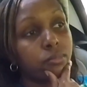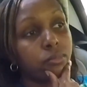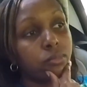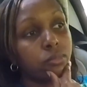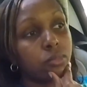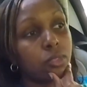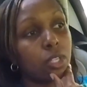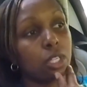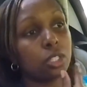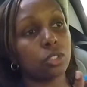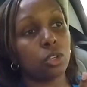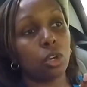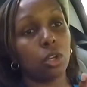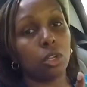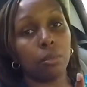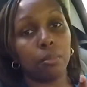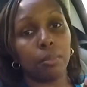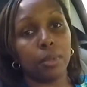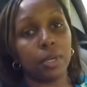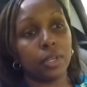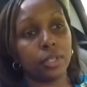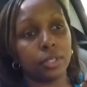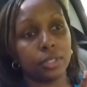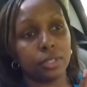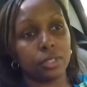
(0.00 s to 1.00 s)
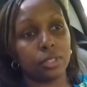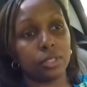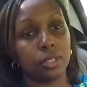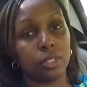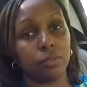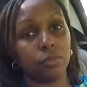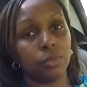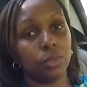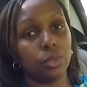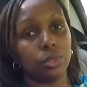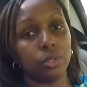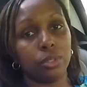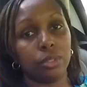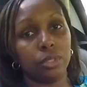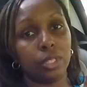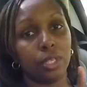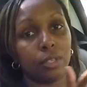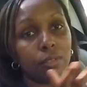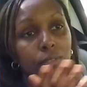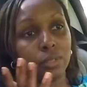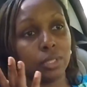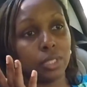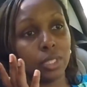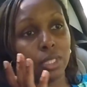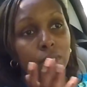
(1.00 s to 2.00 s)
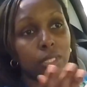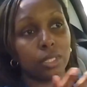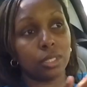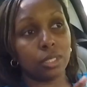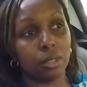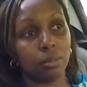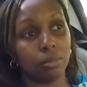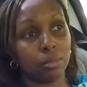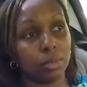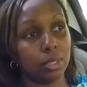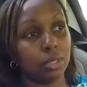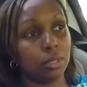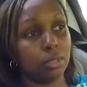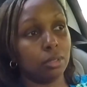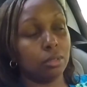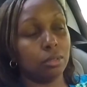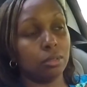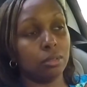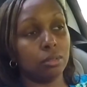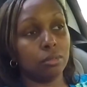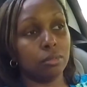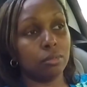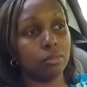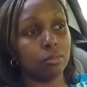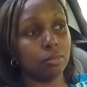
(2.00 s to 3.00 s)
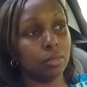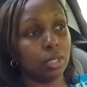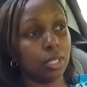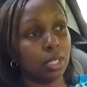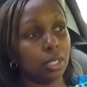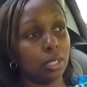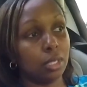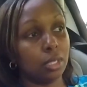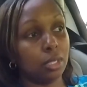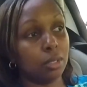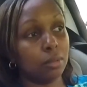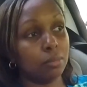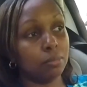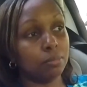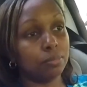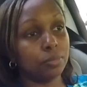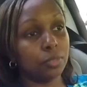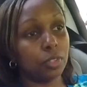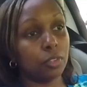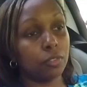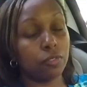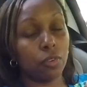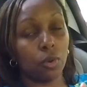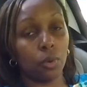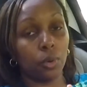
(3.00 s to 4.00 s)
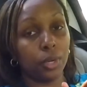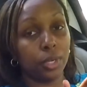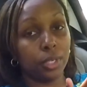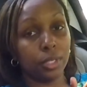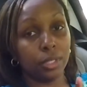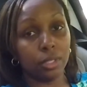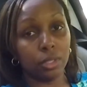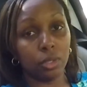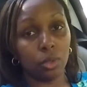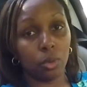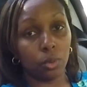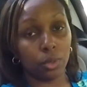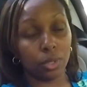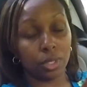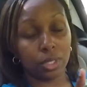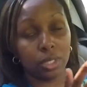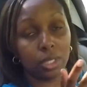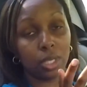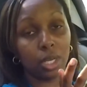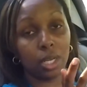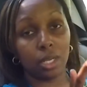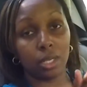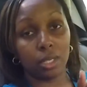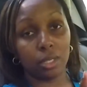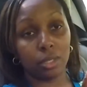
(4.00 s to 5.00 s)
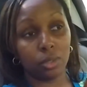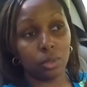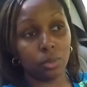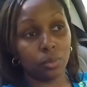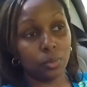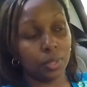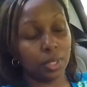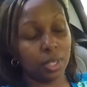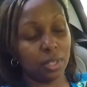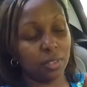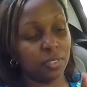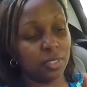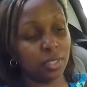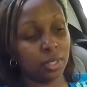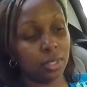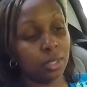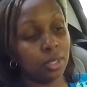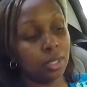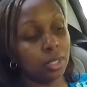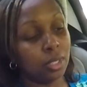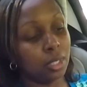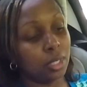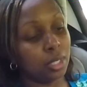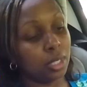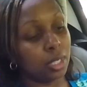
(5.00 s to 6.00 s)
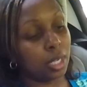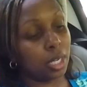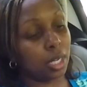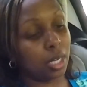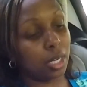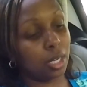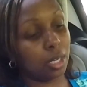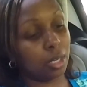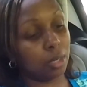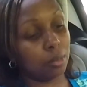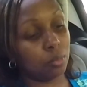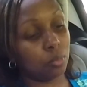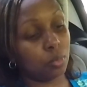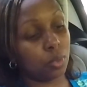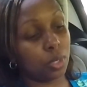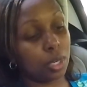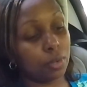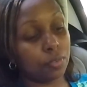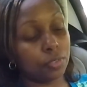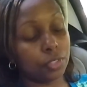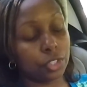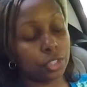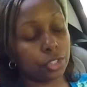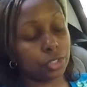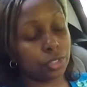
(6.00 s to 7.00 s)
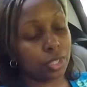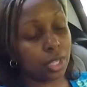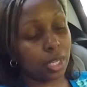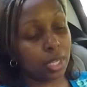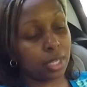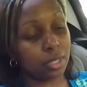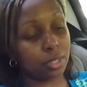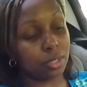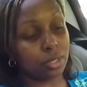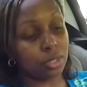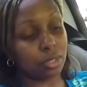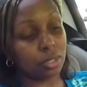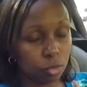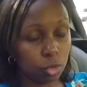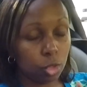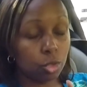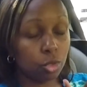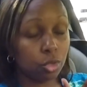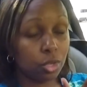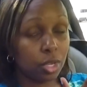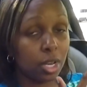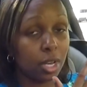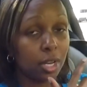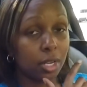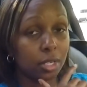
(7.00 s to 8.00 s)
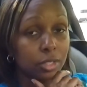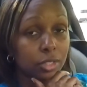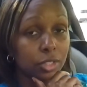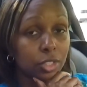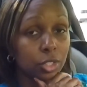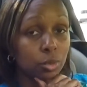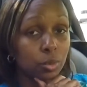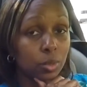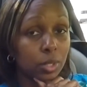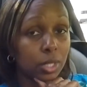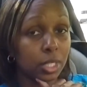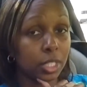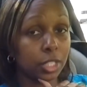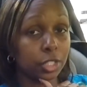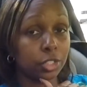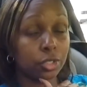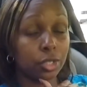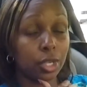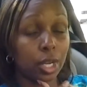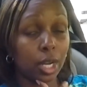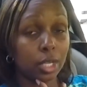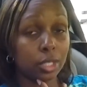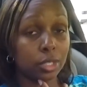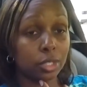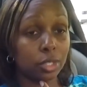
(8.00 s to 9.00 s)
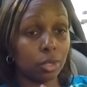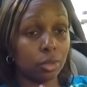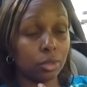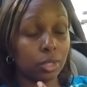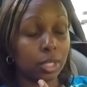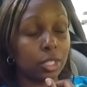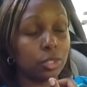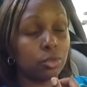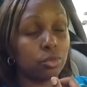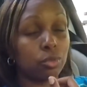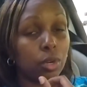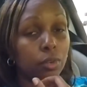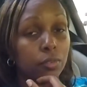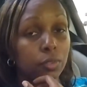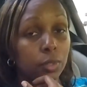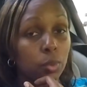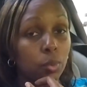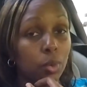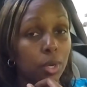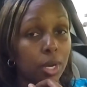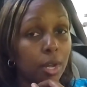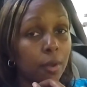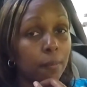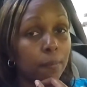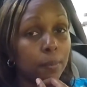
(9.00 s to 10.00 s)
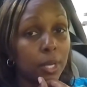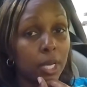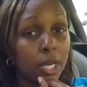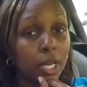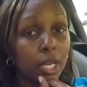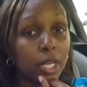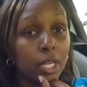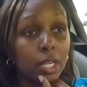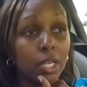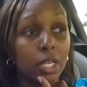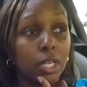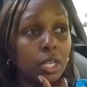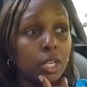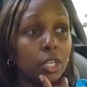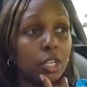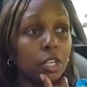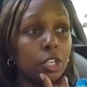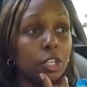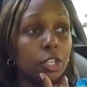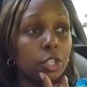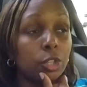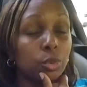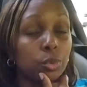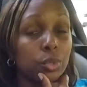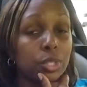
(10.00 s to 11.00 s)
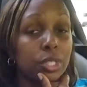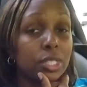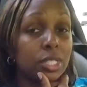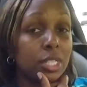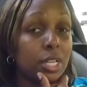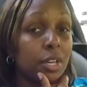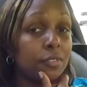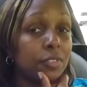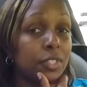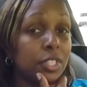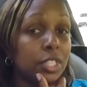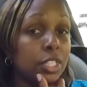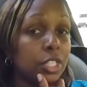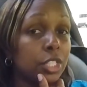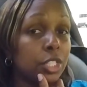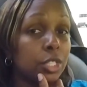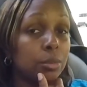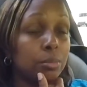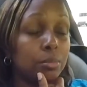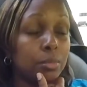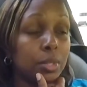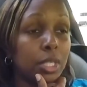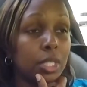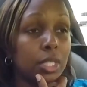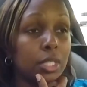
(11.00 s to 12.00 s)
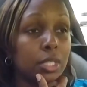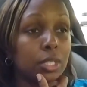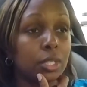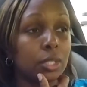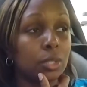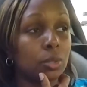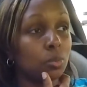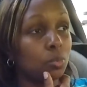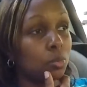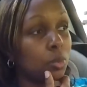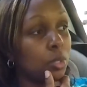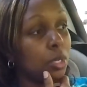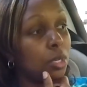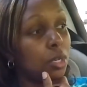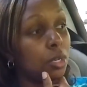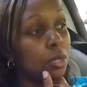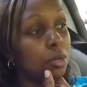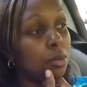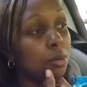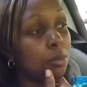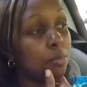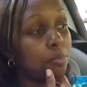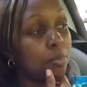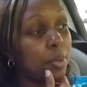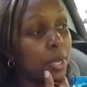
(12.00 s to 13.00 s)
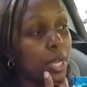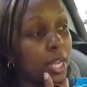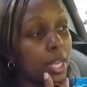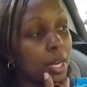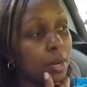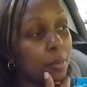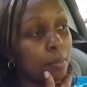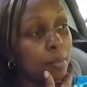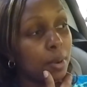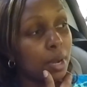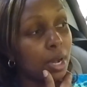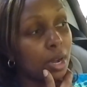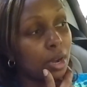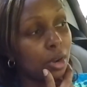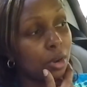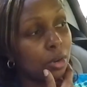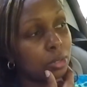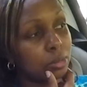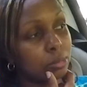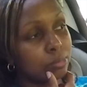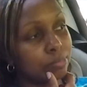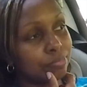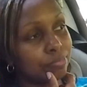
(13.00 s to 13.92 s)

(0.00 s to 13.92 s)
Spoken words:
That's all American stuff. You could definitely get something foreign or exotic or whatever. Whatever's your taste. So yeah, just want to let you guys know that's roughly what I pay. $370-ish a month. We're paying about